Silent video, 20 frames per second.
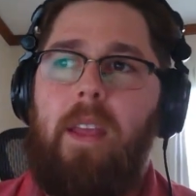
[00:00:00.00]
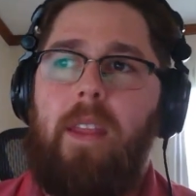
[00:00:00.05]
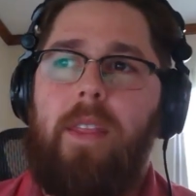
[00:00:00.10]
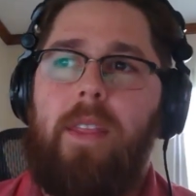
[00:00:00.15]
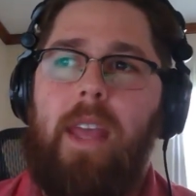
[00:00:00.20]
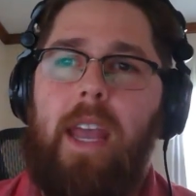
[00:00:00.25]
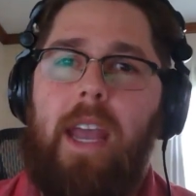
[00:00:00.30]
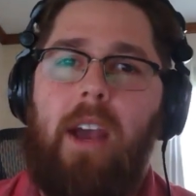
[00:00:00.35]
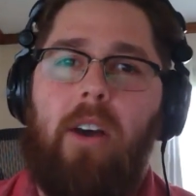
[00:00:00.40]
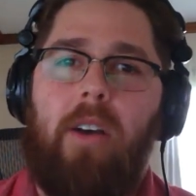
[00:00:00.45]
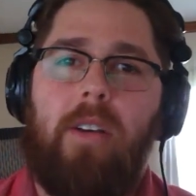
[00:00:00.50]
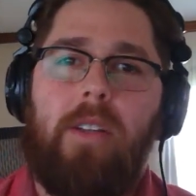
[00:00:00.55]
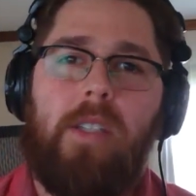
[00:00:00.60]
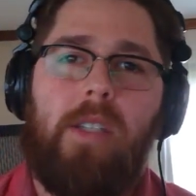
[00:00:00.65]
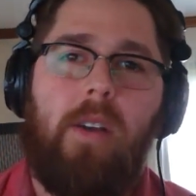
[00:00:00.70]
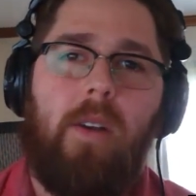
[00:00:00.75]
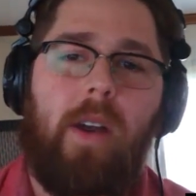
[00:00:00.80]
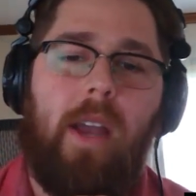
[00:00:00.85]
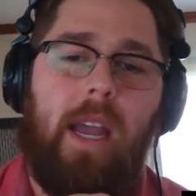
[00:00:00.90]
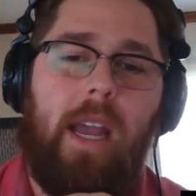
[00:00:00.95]
that
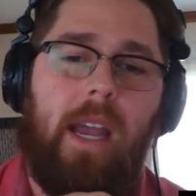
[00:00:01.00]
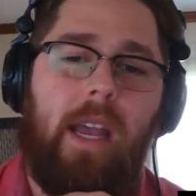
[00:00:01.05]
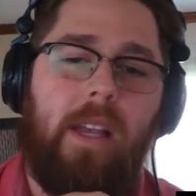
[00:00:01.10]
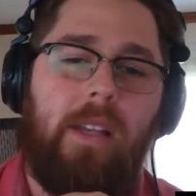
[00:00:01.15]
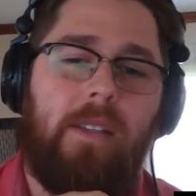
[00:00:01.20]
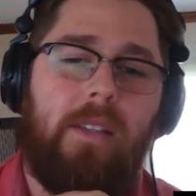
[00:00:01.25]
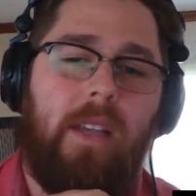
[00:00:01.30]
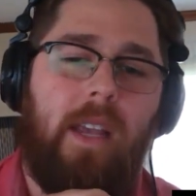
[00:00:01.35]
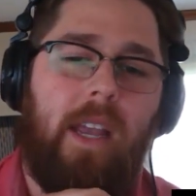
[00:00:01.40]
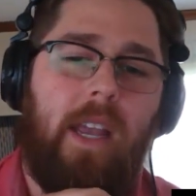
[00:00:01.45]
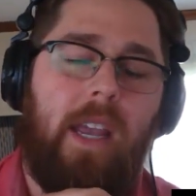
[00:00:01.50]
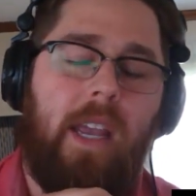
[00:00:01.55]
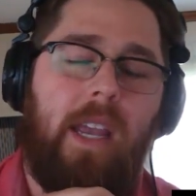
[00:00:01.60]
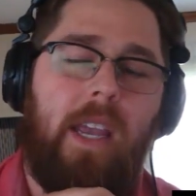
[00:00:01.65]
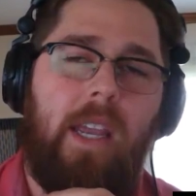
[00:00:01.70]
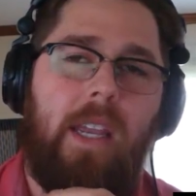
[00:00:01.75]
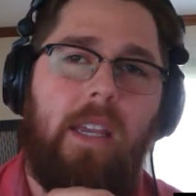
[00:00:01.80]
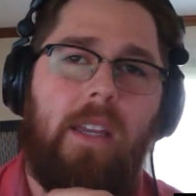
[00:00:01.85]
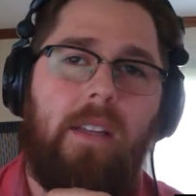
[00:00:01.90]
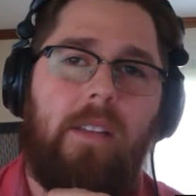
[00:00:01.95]
also has
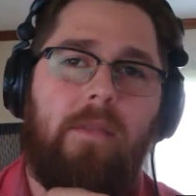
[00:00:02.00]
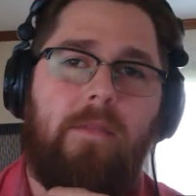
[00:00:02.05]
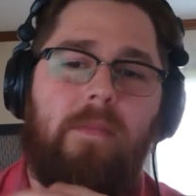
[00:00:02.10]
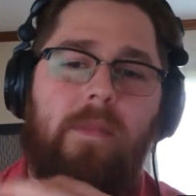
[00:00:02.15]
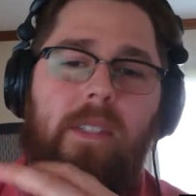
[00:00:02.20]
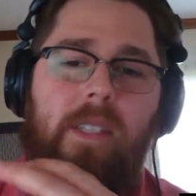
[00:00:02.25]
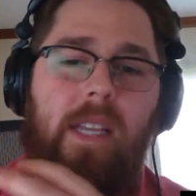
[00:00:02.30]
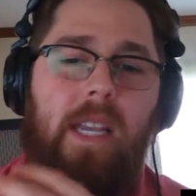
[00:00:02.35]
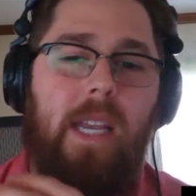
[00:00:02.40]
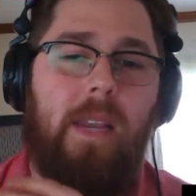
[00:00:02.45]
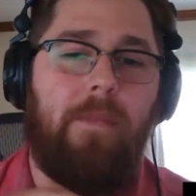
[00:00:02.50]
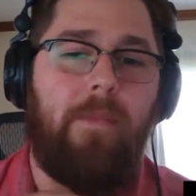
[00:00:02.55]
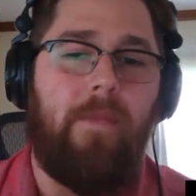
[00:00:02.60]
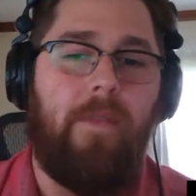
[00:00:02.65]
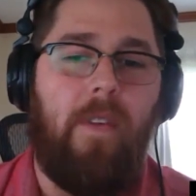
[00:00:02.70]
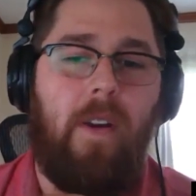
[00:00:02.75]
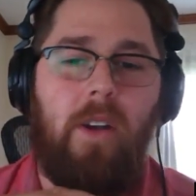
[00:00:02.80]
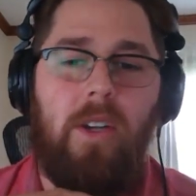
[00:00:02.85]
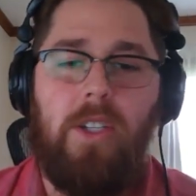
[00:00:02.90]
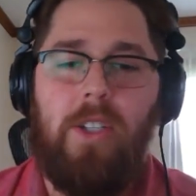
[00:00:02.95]
a team
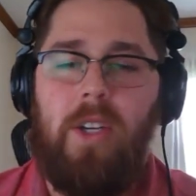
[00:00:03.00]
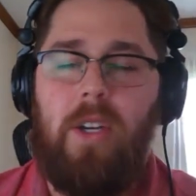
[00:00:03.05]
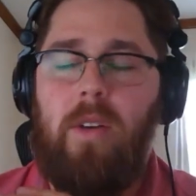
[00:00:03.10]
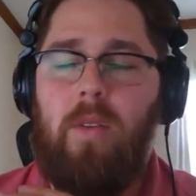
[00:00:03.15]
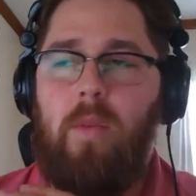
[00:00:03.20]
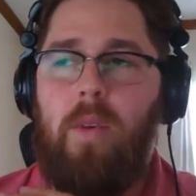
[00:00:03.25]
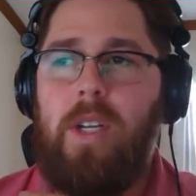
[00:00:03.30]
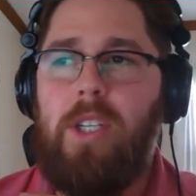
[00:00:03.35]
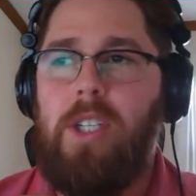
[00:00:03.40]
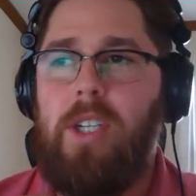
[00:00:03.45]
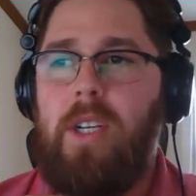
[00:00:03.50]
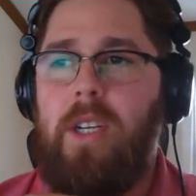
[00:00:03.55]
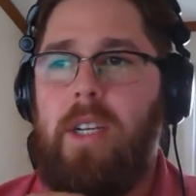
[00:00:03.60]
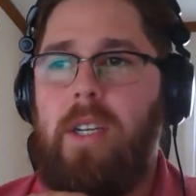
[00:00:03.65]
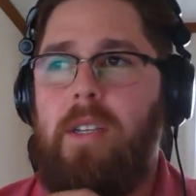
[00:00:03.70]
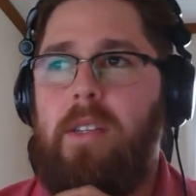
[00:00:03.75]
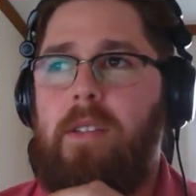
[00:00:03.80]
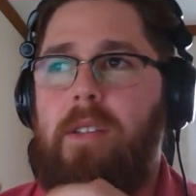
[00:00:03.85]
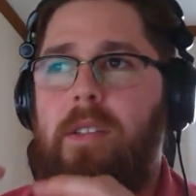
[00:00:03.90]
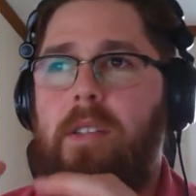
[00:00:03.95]
function, which
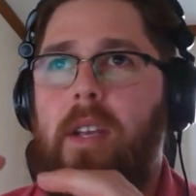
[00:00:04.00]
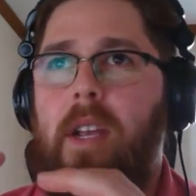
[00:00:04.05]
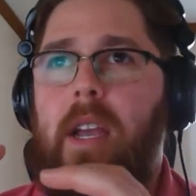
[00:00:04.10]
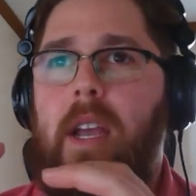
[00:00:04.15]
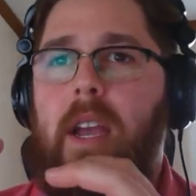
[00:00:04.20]
is